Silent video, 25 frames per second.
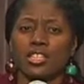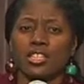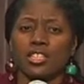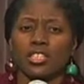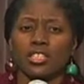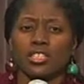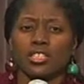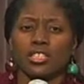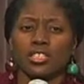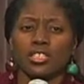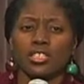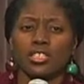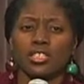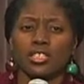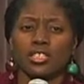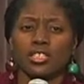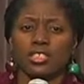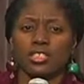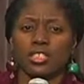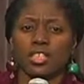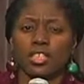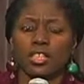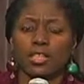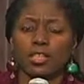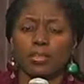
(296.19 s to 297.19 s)

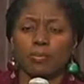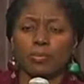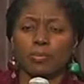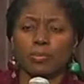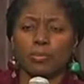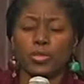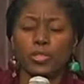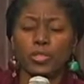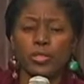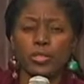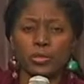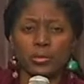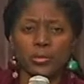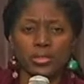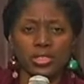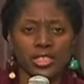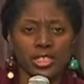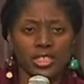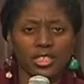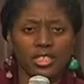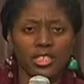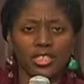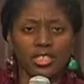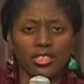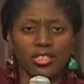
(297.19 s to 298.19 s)

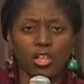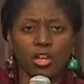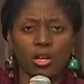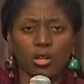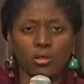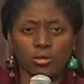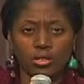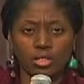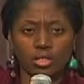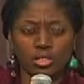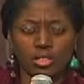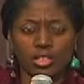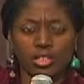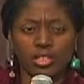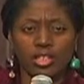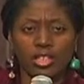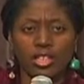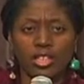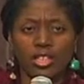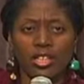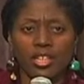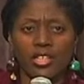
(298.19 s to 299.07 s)
music, this culture